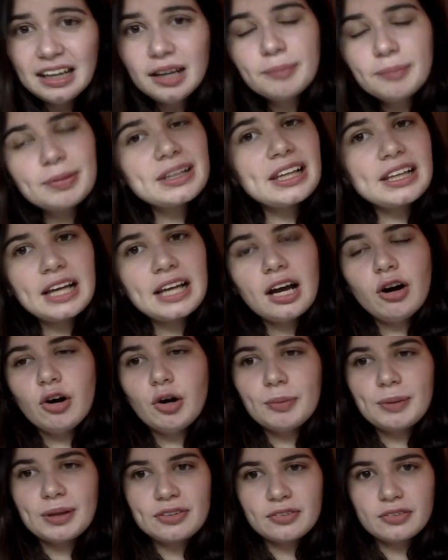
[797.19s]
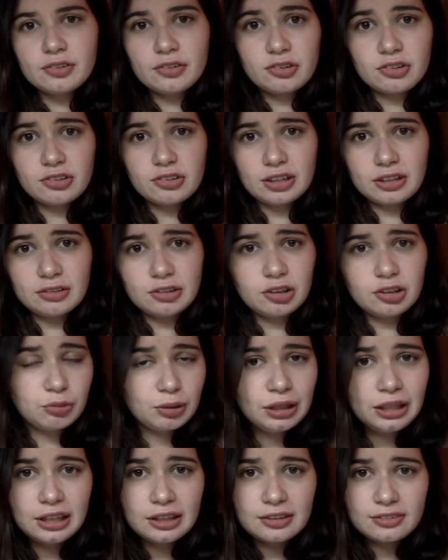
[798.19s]
But, like, at home, like, sometimes there's, like,
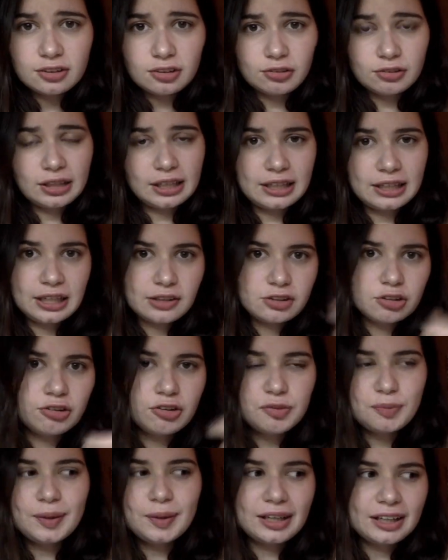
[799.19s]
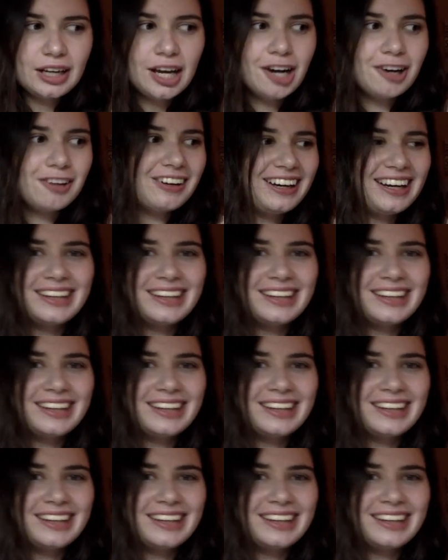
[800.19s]
ingredients I don't like, and I have to always pick it out.